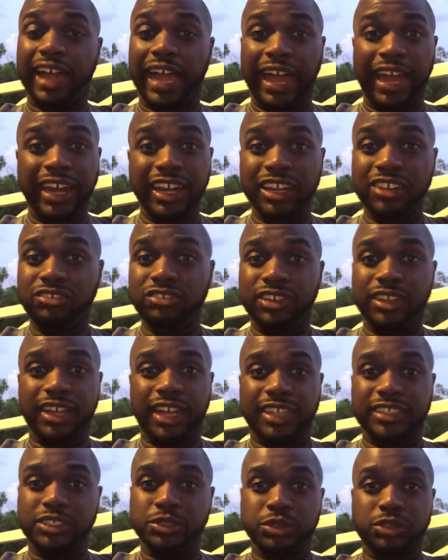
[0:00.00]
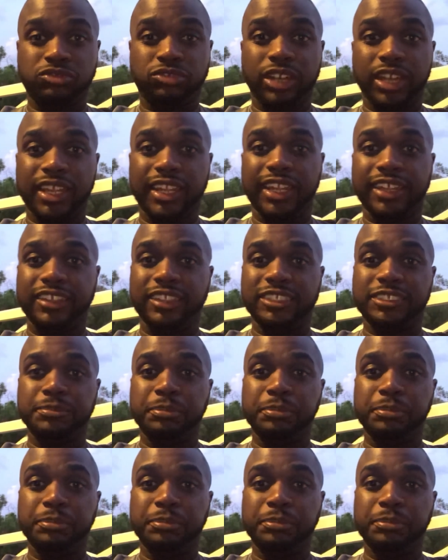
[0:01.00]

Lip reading: I didn't realize it was ran like this,